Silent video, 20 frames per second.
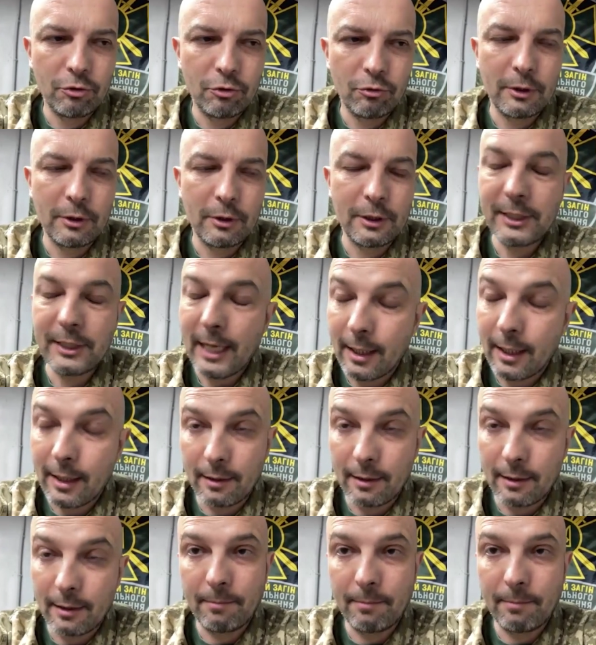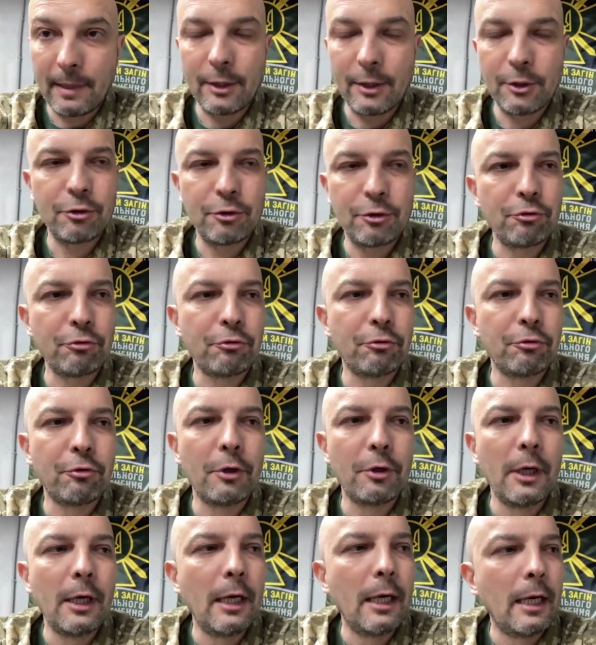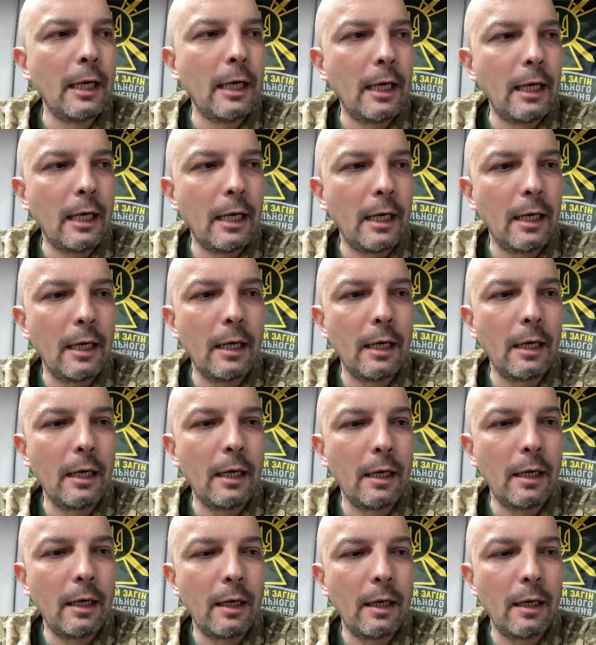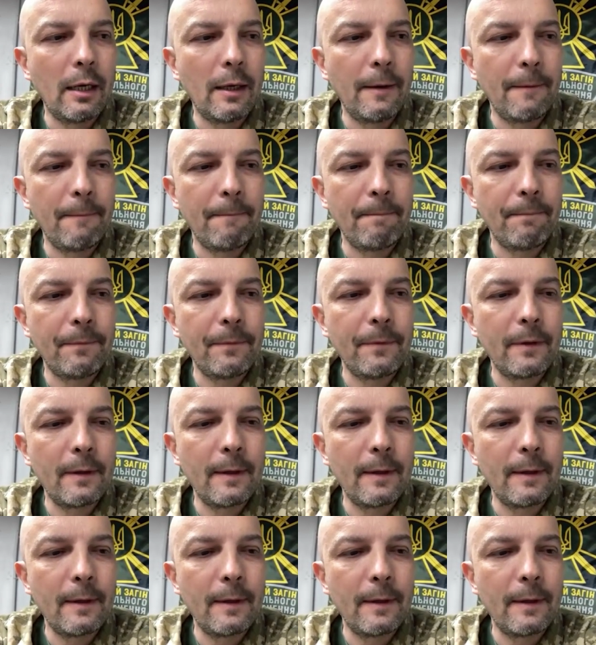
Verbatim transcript: to attack, but to um,